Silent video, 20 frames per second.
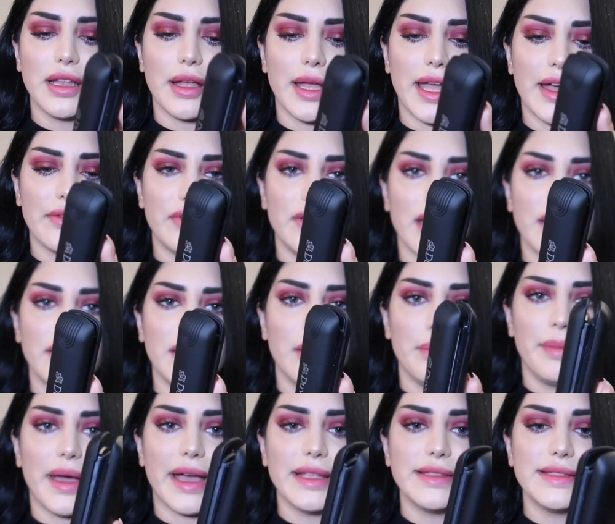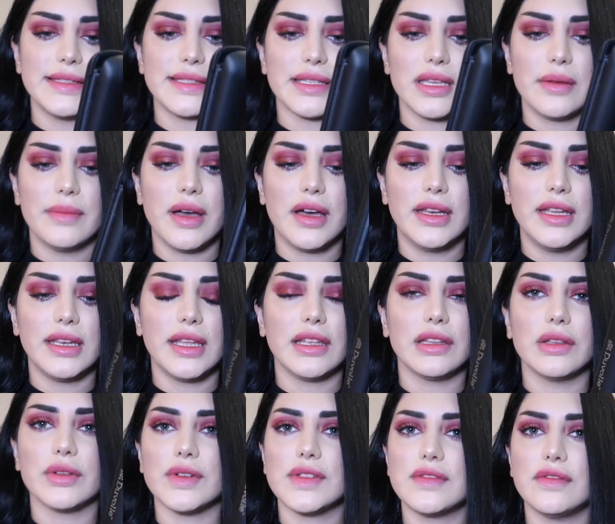I have nothing bad to say about it. It
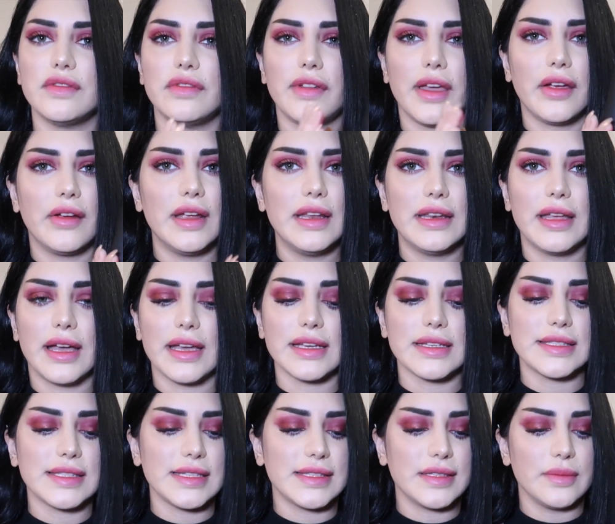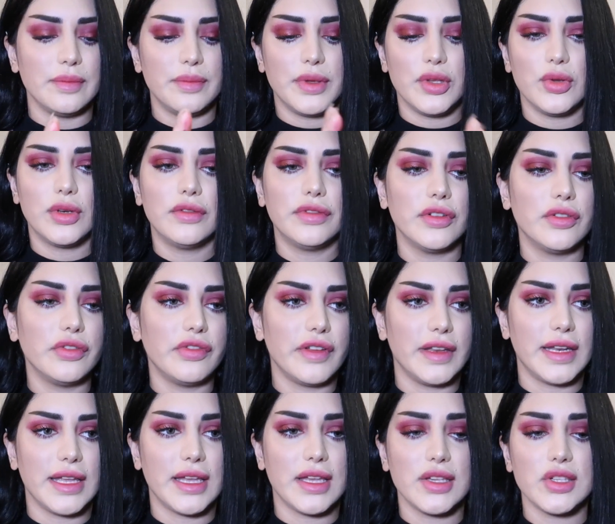looks very nice. It's a beautiful
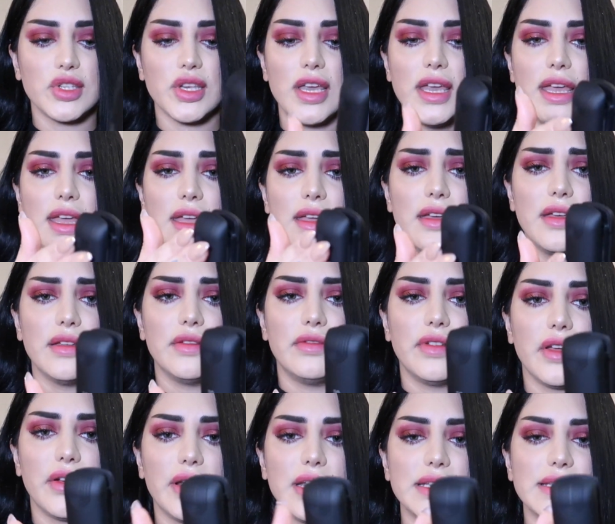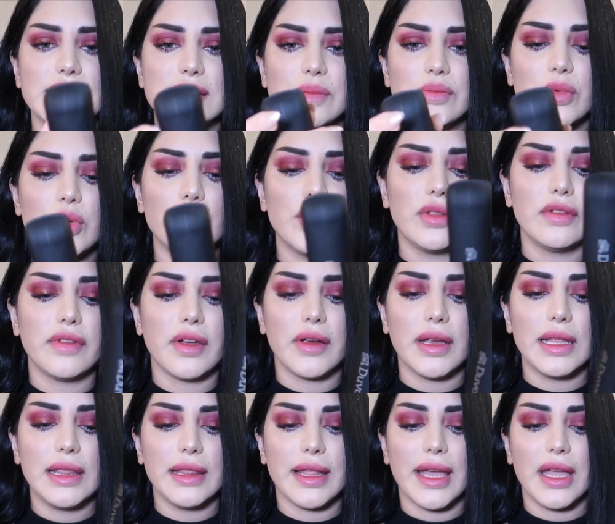finish, very smooth,
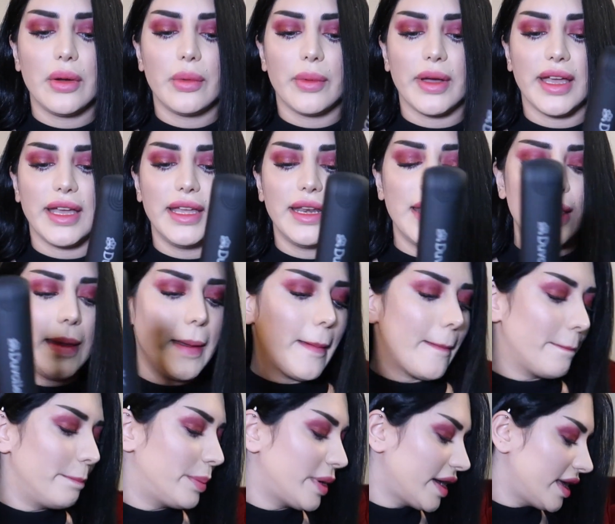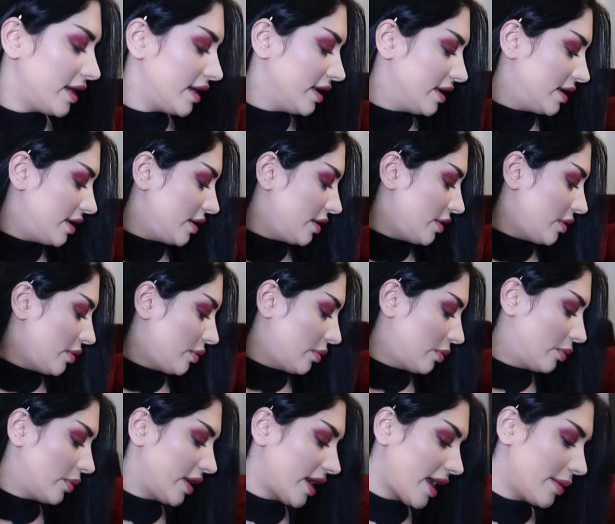very lightweight. But
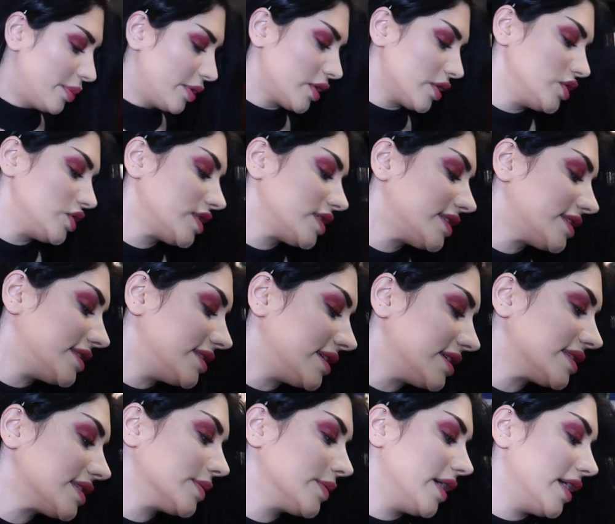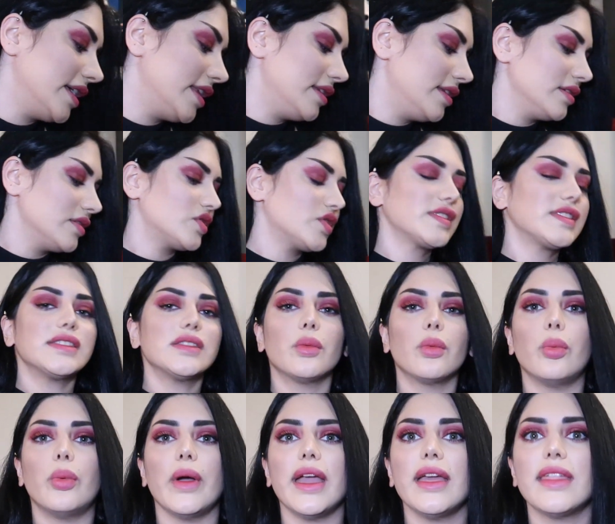when I purchased this one, just the
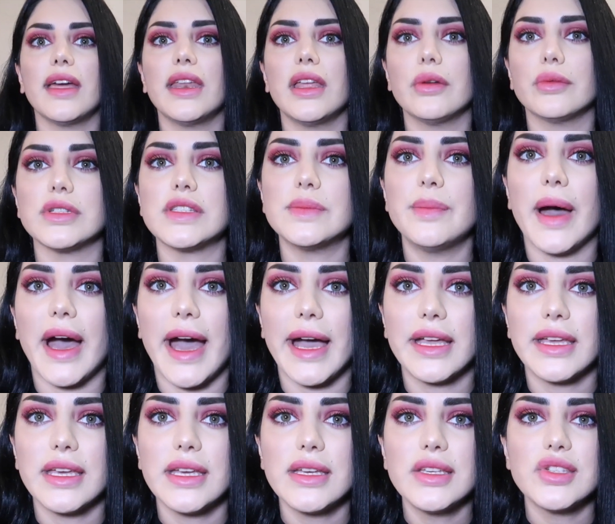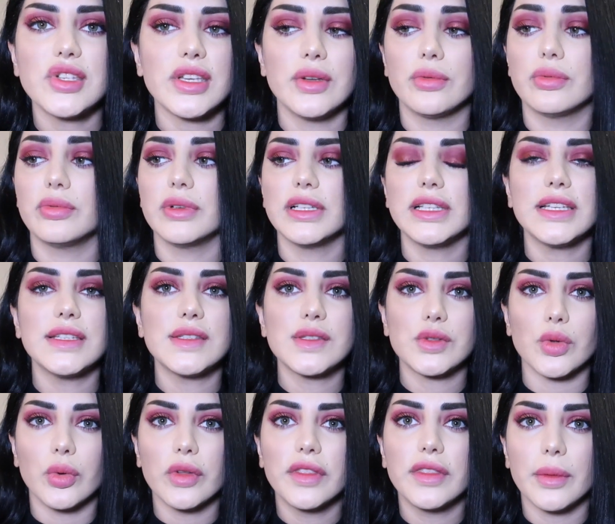way that it was packaged, it really
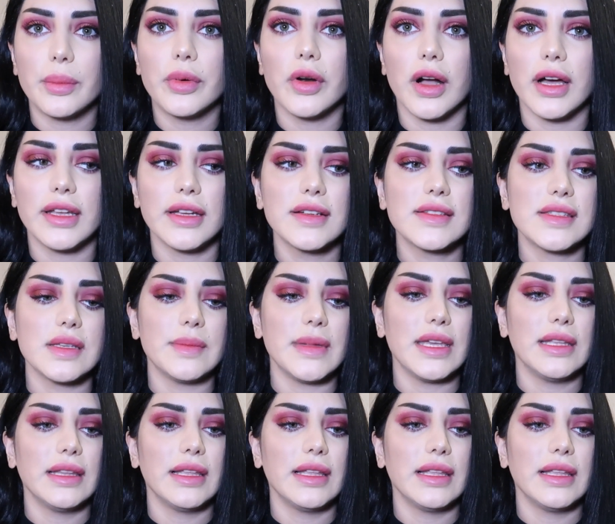sold the product to me.